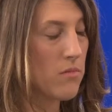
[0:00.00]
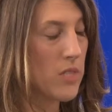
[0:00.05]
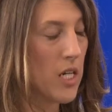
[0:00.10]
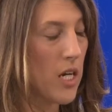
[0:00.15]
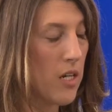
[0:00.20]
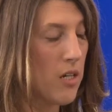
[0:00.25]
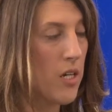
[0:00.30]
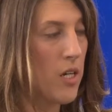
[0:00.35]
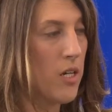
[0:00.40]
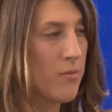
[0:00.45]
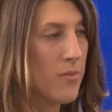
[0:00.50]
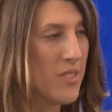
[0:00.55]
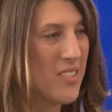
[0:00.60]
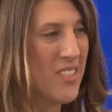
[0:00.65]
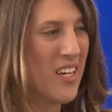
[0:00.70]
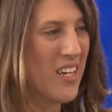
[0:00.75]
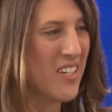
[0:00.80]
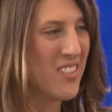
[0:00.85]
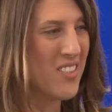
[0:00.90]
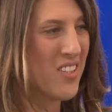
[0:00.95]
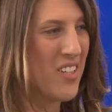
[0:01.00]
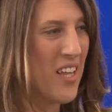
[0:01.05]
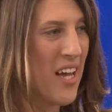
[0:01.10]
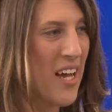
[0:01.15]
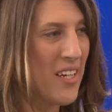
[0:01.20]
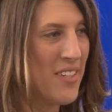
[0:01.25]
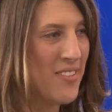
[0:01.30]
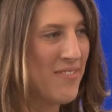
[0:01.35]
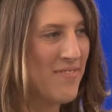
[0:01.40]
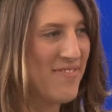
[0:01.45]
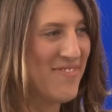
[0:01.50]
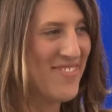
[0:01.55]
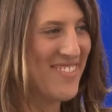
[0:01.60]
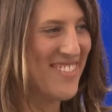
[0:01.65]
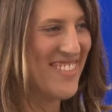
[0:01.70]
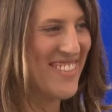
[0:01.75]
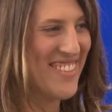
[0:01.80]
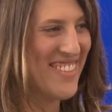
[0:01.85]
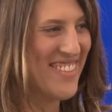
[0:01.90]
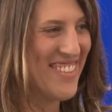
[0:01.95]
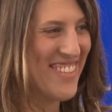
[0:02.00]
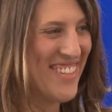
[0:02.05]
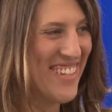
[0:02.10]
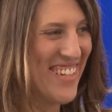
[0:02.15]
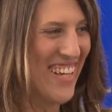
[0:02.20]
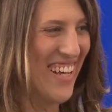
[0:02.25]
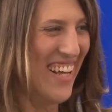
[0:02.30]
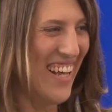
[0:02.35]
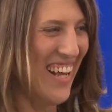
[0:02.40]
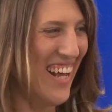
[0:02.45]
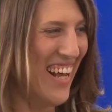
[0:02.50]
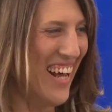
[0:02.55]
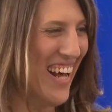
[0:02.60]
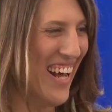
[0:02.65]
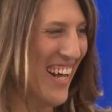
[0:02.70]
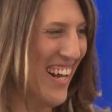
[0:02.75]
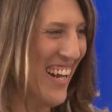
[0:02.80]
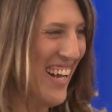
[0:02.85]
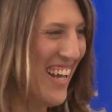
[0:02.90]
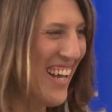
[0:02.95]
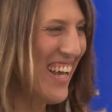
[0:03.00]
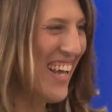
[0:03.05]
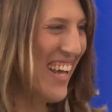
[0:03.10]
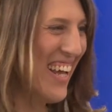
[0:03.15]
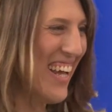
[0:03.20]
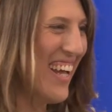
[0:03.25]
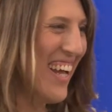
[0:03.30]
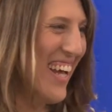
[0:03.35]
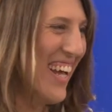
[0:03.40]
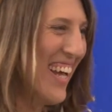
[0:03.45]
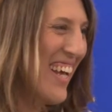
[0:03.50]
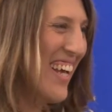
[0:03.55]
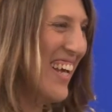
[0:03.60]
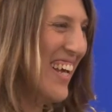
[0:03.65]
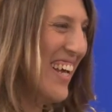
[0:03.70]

I don't know. Does that answer that? Yeah, I guess. I, don't know. It's a tricky thing.